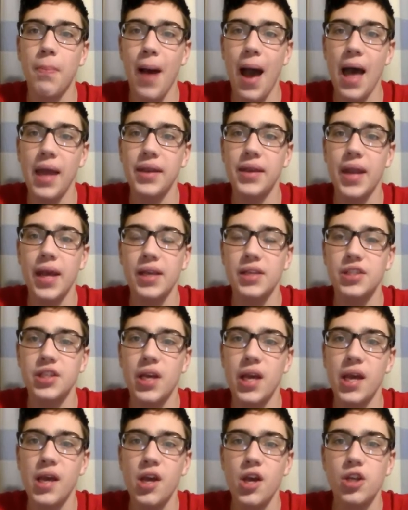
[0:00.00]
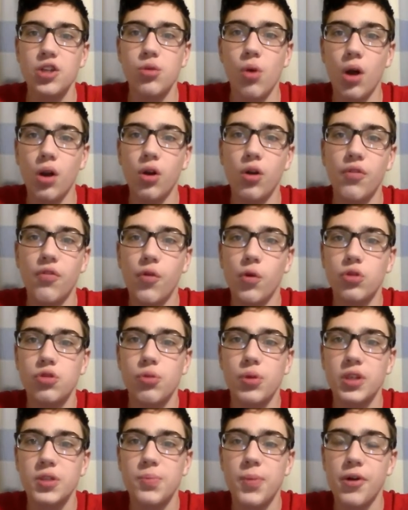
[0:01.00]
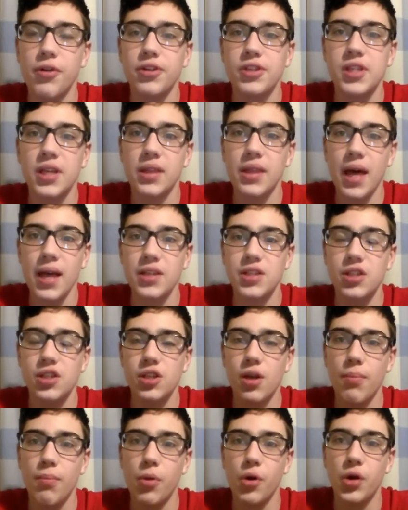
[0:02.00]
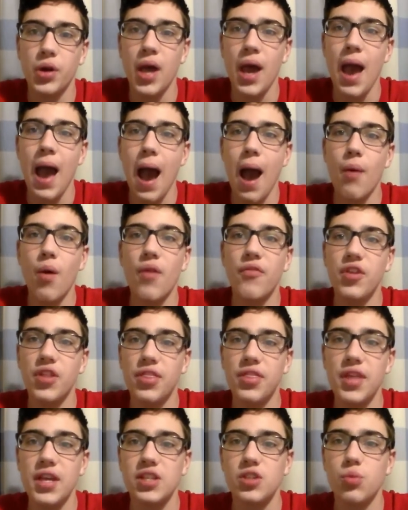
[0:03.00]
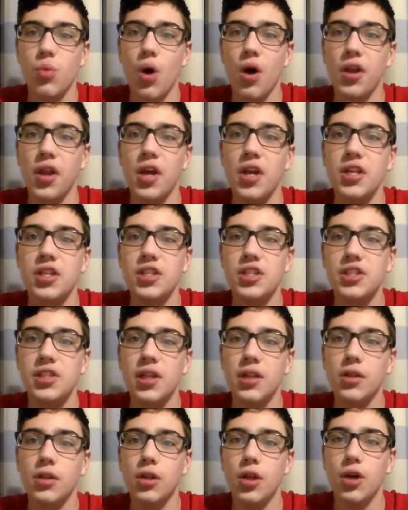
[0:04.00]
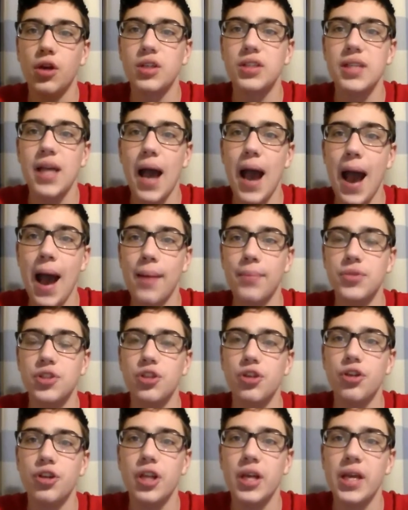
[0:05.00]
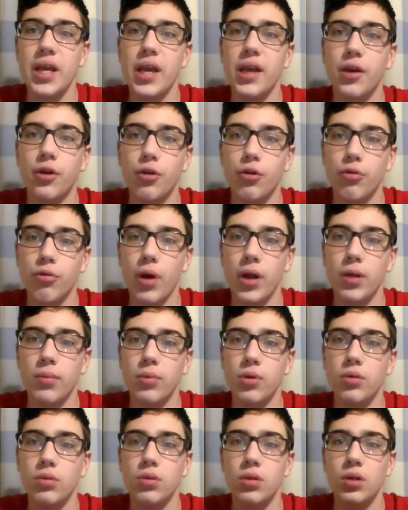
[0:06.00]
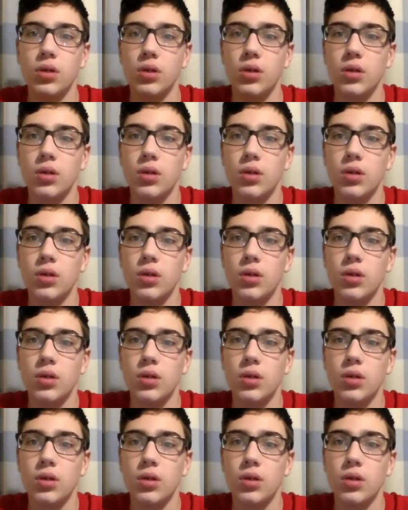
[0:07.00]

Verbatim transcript: De Panne next year so I look forward to experiencing that at some point however this one still looks absolutely incredible.